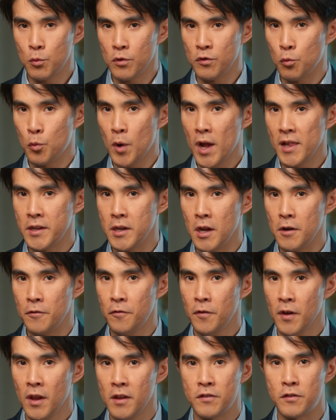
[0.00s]
was well
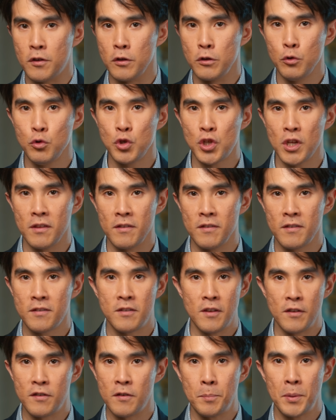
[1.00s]
enough, his delusions
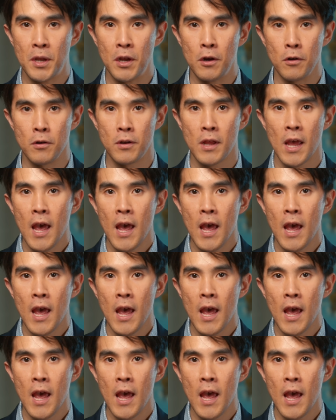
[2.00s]
disappeared.